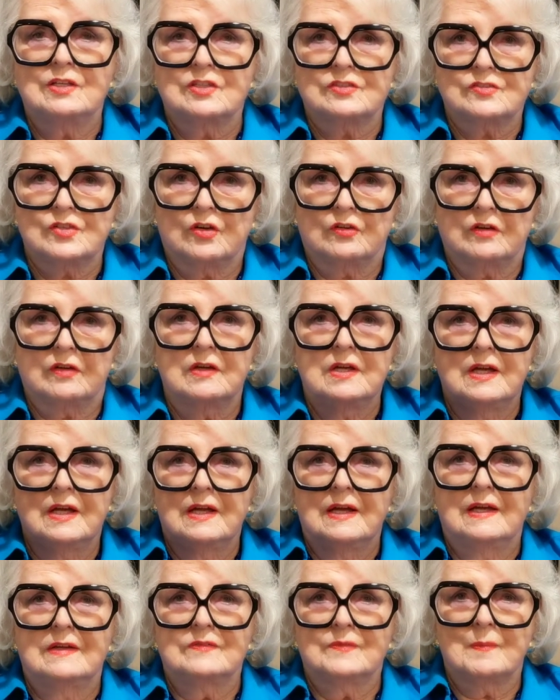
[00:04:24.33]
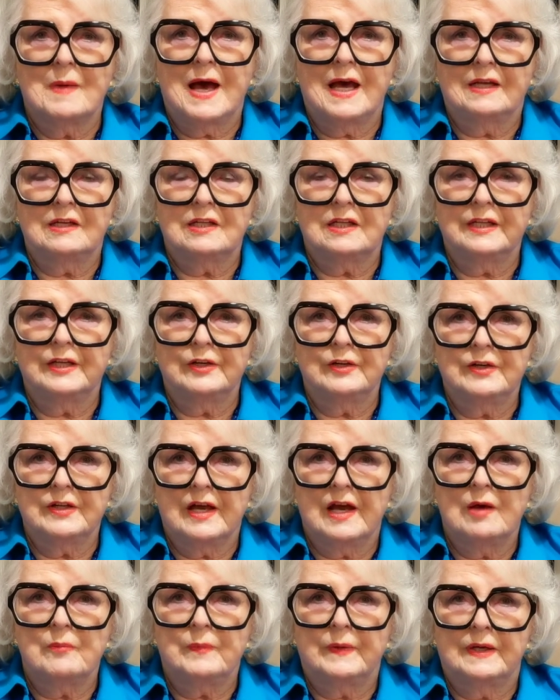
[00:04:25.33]
He just sort of, his mind cleared
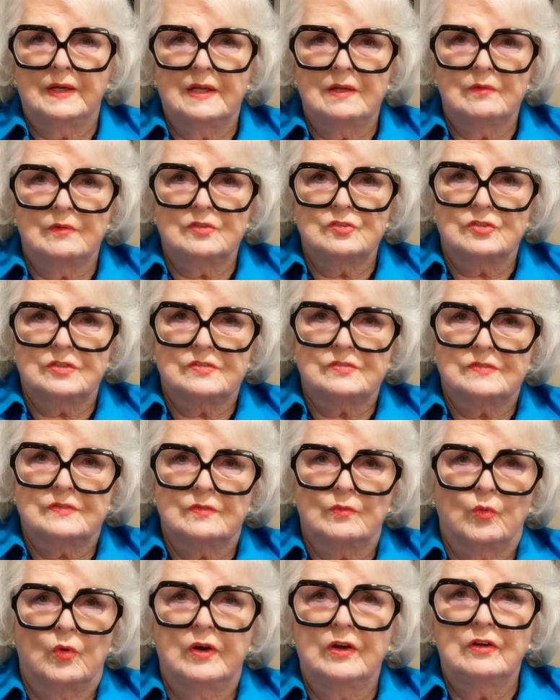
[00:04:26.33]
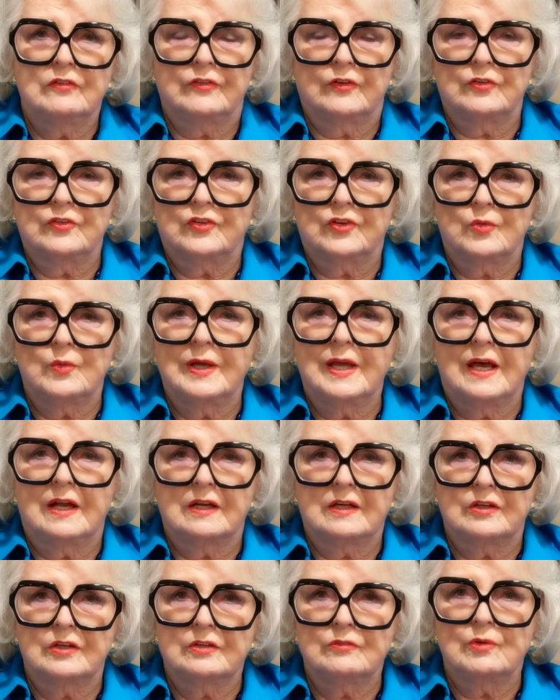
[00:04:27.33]
up, and he was just wonderful. So we
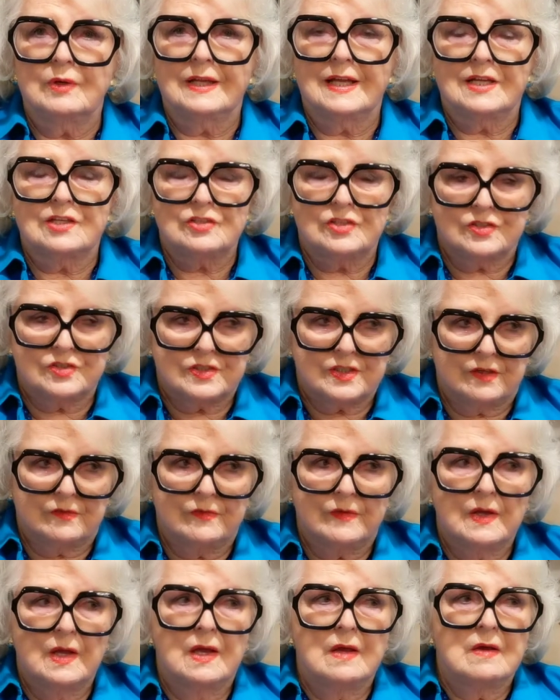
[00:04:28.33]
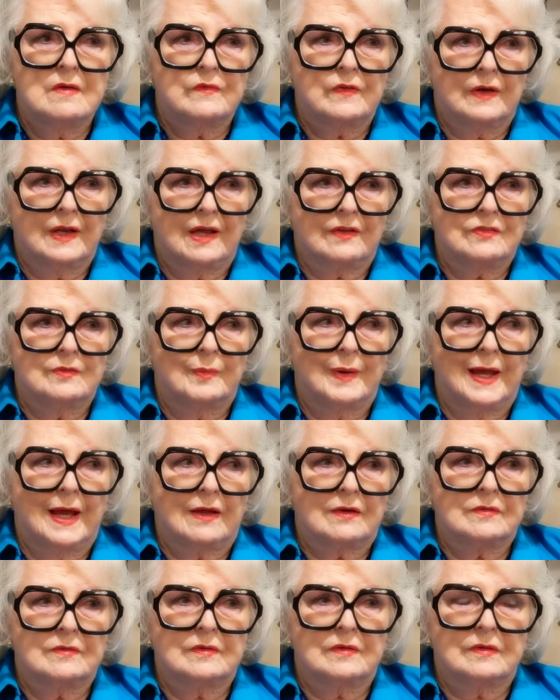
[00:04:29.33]
had a good relationship for like the
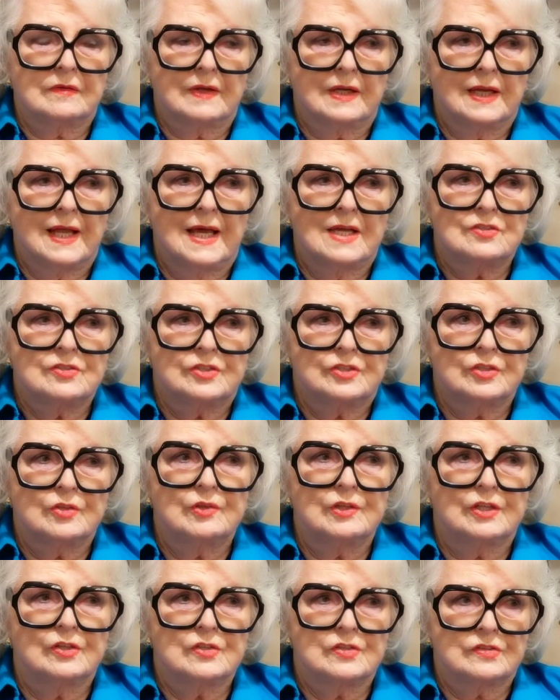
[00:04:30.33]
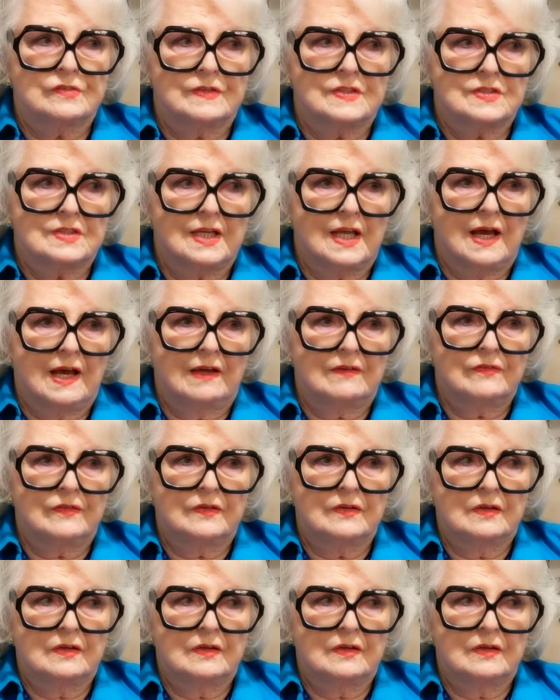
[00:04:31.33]
last 2 years of his life.